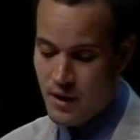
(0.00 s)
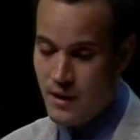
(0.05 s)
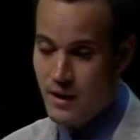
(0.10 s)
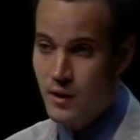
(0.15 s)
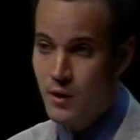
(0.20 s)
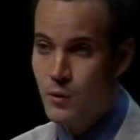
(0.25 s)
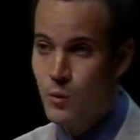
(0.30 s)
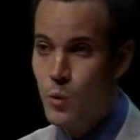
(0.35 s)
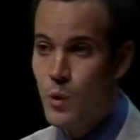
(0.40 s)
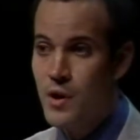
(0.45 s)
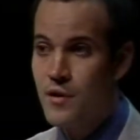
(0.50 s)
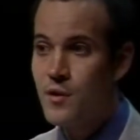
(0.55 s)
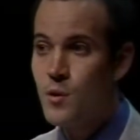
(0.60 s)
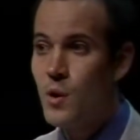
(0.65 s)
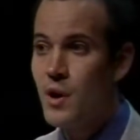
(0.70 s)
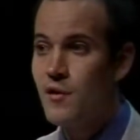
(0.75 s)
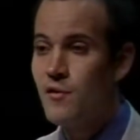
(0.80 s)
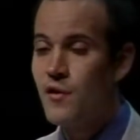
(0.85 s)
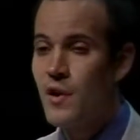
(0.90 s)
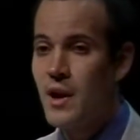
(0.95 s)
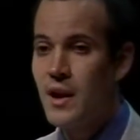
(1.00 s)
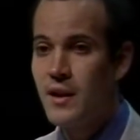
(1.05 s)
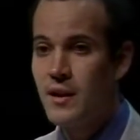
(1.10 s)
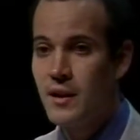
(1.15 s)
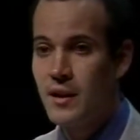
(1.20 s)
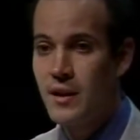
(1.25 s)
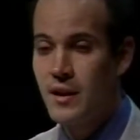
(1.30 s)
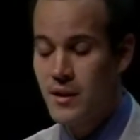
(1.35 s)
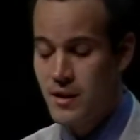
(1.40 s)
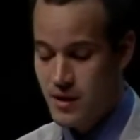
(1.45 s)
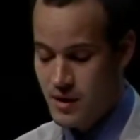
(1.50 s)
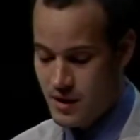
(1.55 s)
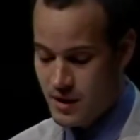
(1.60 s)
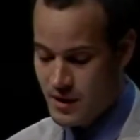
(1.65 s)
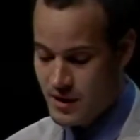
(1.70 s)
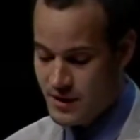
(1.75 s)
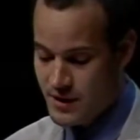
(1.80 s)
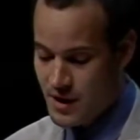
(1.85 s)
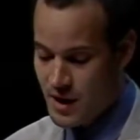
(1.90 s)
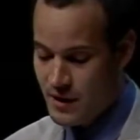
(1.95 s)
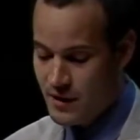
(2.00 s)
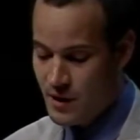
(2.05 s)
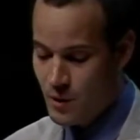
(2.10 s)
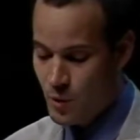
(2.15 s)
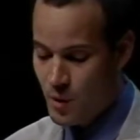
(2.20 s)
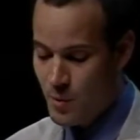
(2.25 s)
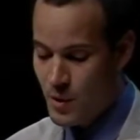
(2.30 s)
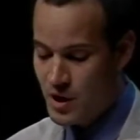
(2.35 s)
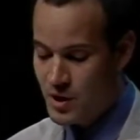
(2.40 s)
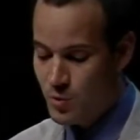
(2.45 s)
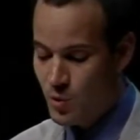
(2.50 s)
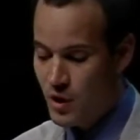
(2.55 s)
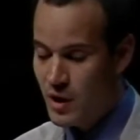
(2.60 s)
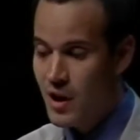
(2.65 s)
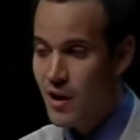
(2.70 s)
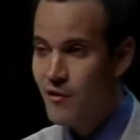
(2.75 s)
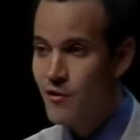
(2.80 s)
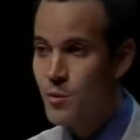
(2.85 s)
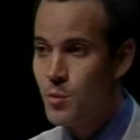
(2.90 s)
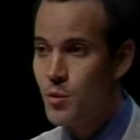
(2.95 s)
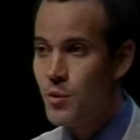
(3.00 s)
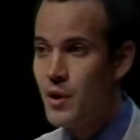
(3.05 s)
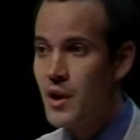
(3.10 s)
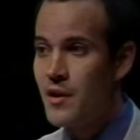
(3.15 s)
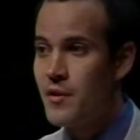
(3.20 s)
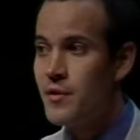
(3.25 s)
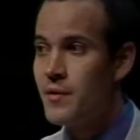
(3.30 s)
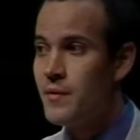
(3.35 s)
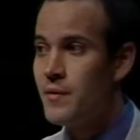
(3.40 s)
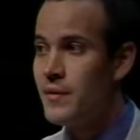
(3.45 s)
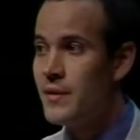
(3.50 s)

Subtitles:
and with, quite frankly, a design that we're much more comfortable with,